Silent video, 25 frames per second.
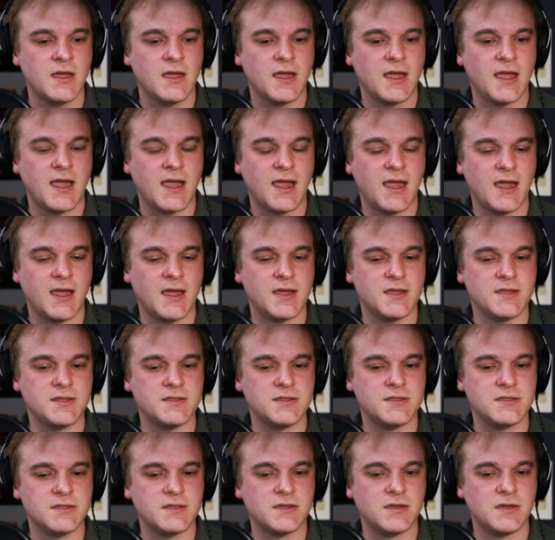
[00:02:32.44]

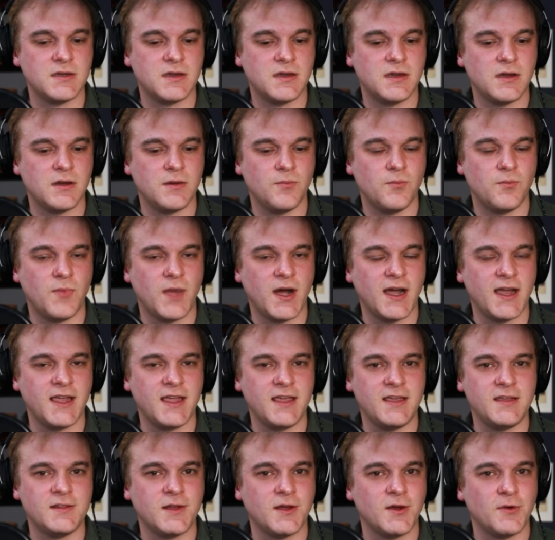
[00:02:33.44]
And my
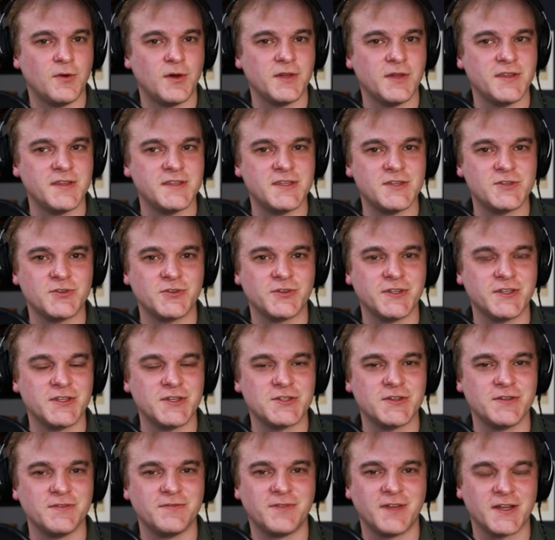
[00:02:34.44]
elo on the digital edition
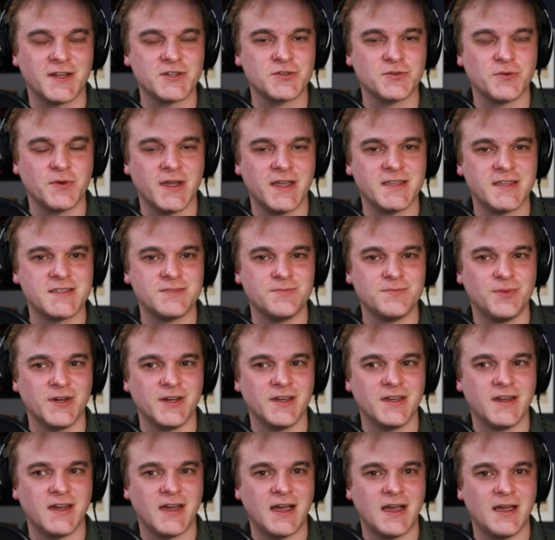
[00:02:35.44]
fluctuates but
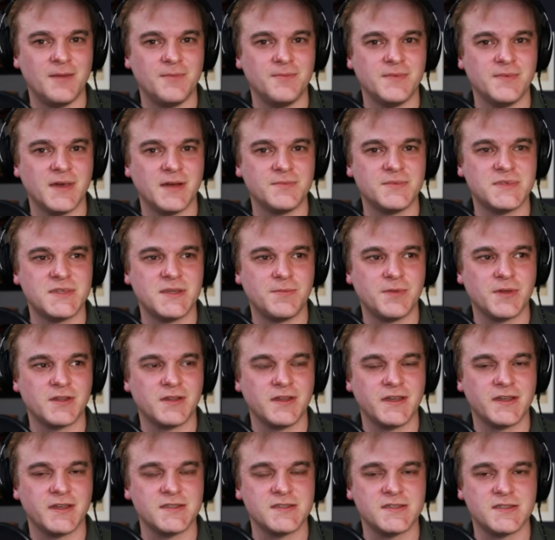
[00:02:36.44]
i'm i'm typically
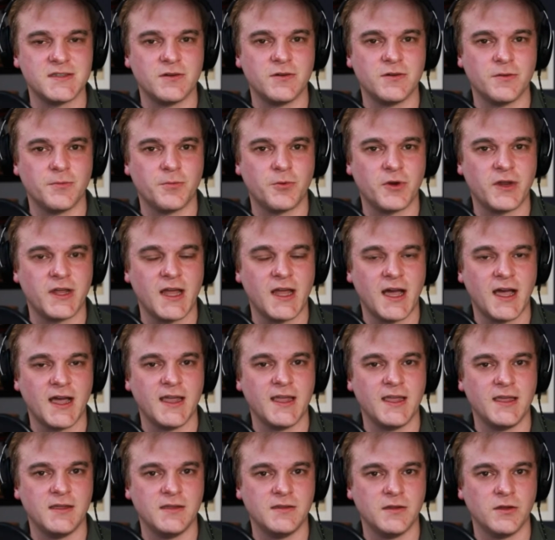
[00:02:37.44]
considered a pretty high
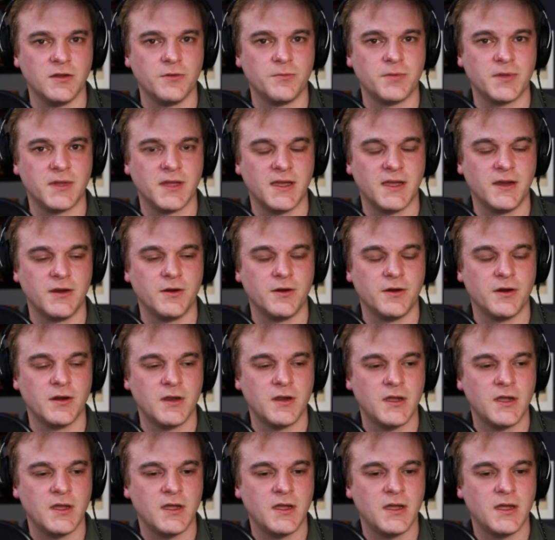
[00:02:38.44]
elo player
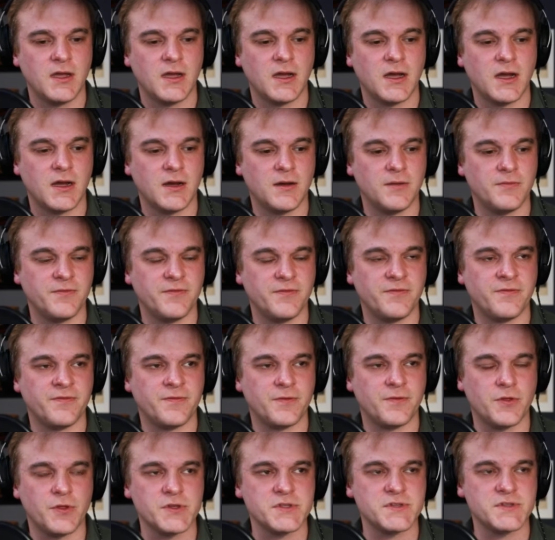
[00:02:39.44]
um,
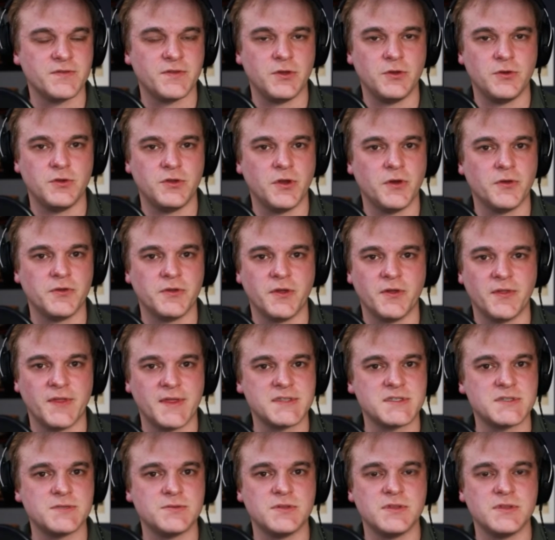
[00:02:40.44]
for those of you who don't know
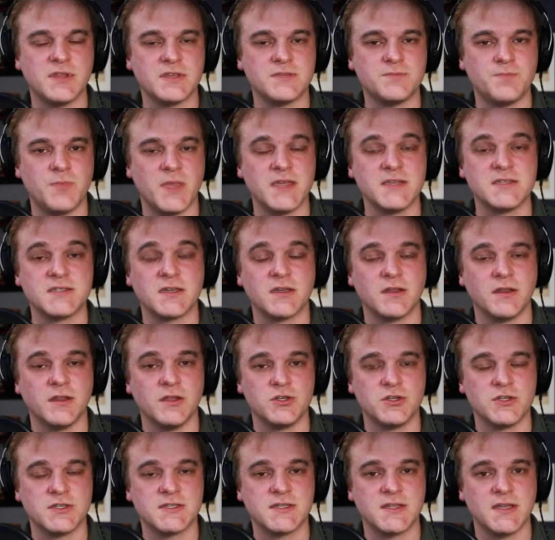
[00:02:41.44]
that's that's basically
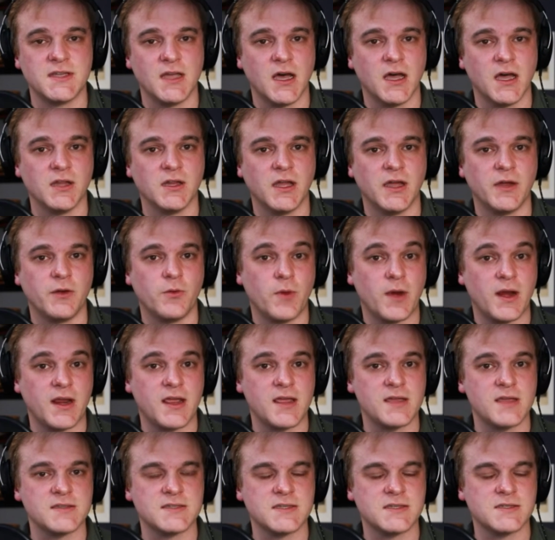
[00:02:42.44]
just the online
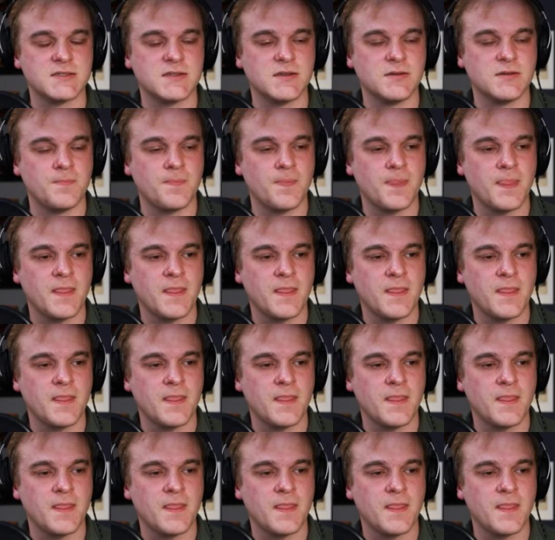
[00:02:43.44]
ranking system